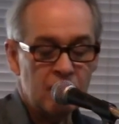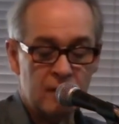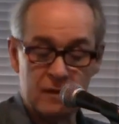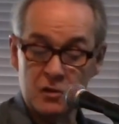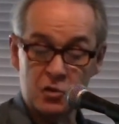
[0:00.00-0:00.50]

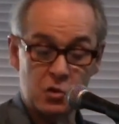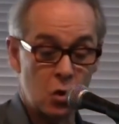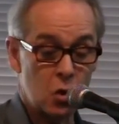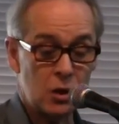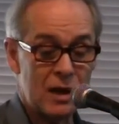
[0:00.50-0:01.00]
And this
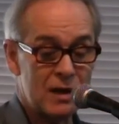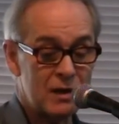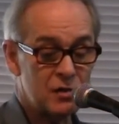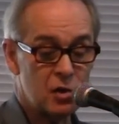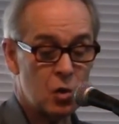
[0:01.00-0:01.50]

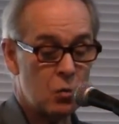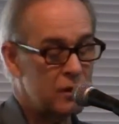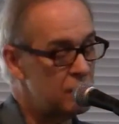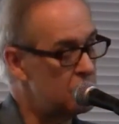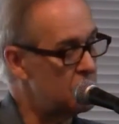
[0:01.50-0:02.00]
shoreline's
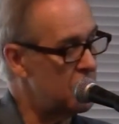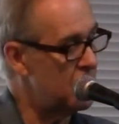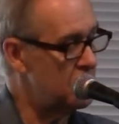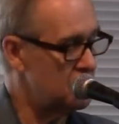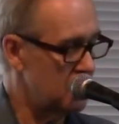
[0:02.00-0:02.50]
always
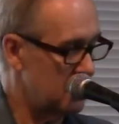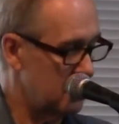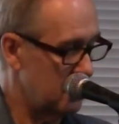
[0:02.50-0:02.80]
changing,